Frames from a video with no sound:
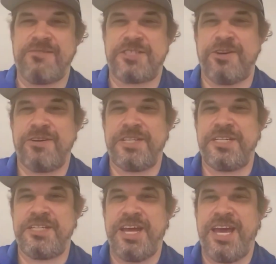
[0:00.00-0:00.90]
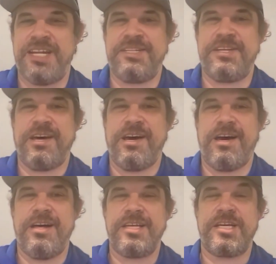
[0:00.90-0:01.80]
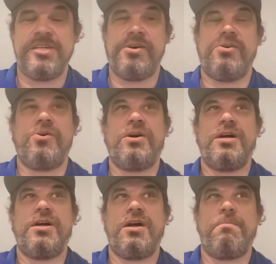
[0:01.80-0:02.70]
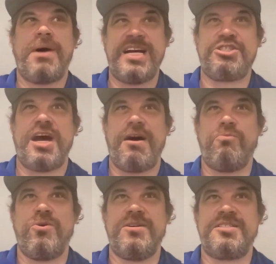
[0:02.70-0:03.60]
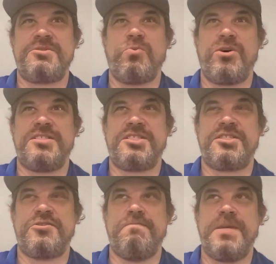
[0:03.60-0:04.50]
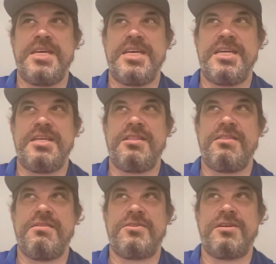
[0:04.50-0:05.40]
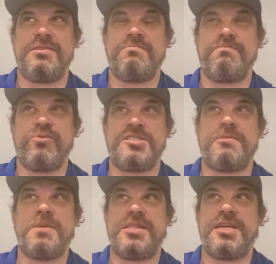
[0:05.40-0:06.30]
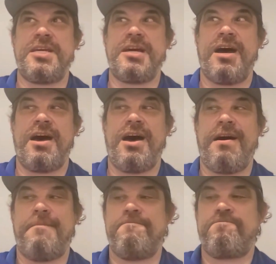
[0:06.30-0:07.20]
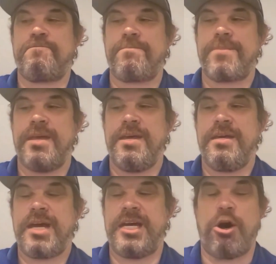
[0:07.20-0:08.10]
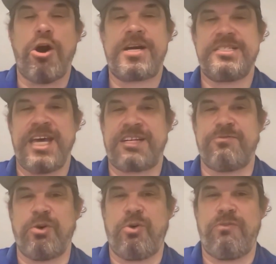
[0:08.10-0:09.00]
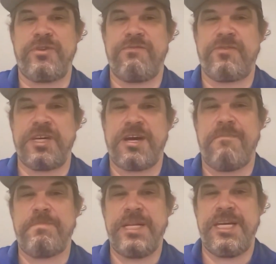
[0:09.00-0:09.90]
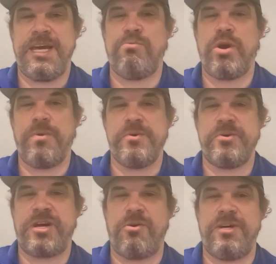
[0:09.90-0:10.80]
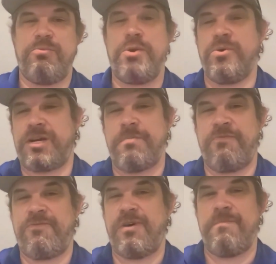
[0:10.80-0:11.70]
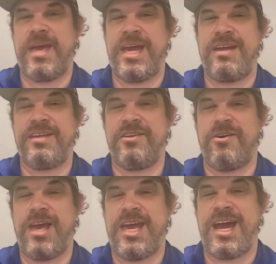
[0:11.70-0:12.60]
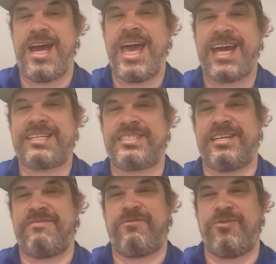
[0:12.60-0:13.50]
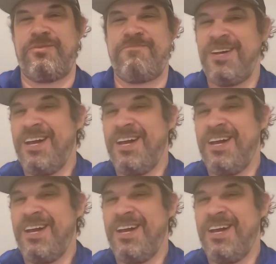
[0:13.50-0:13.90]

started, and you know, my job was to be the kind of architect role for the company and where we were going, and we were coming from AIX and from